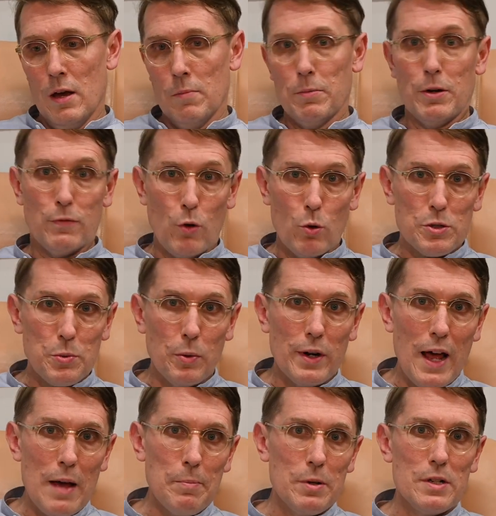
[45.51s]
But of course, what
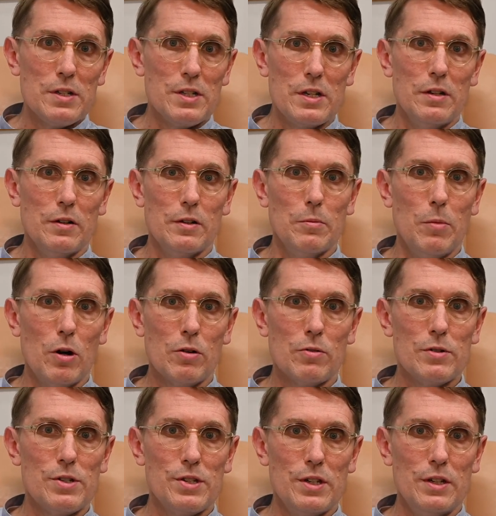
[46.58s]
happens in a
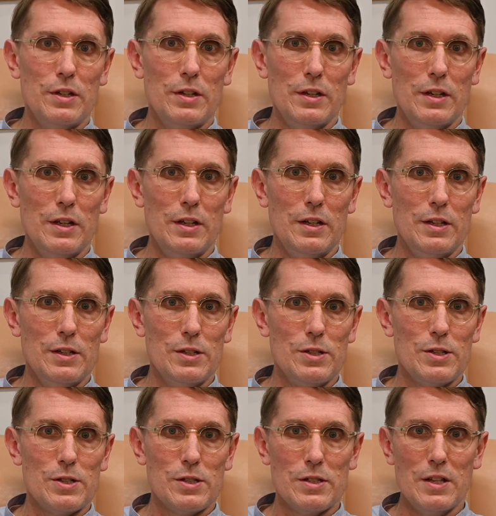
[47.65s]
democracy
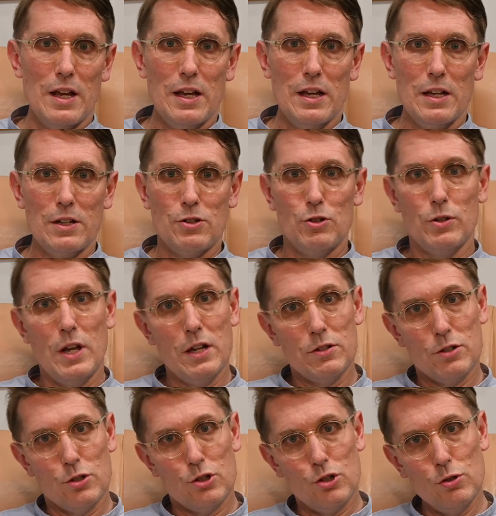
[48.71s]
is that you get
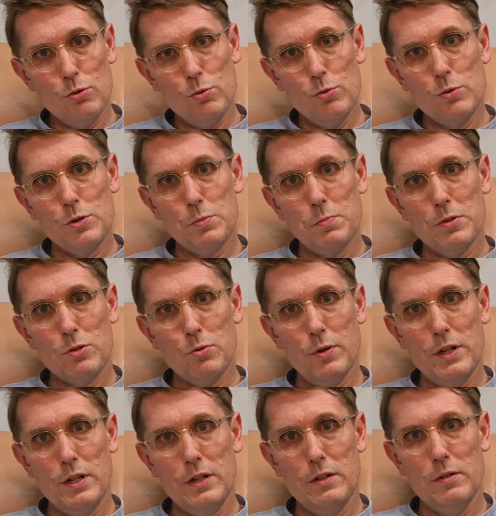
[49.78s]
to choose
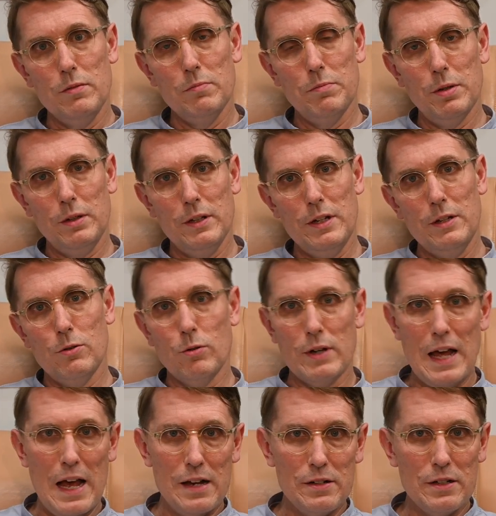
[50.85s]
between political
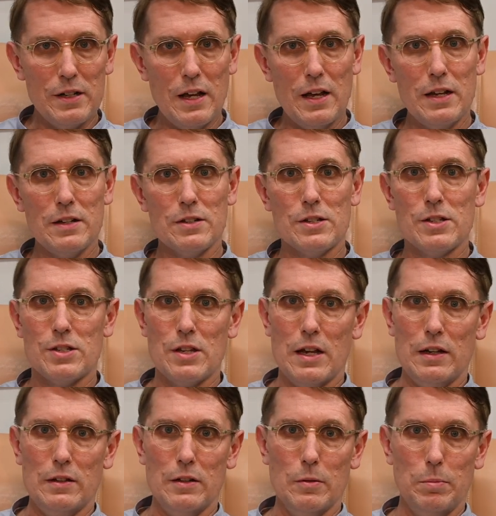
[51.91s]
candidates
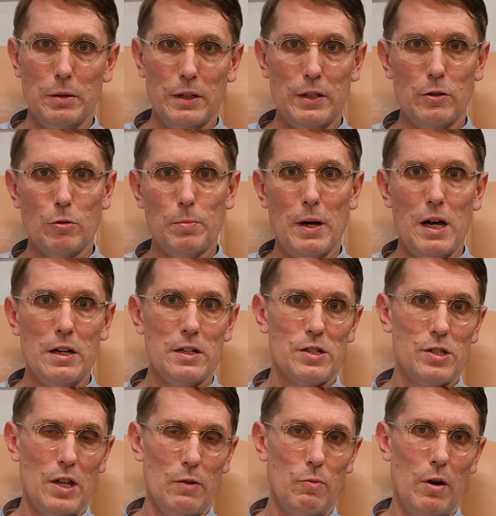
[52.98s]
and the political
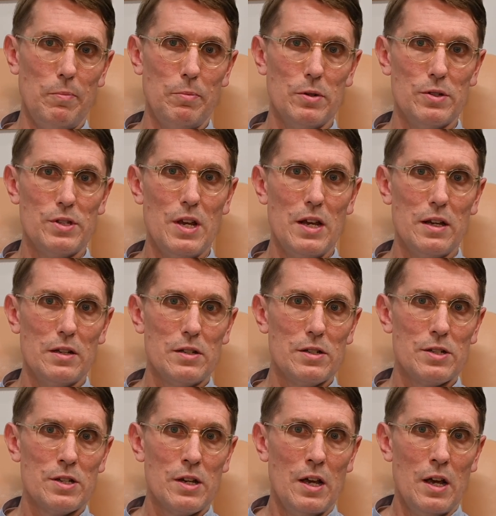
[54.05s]
parties they represent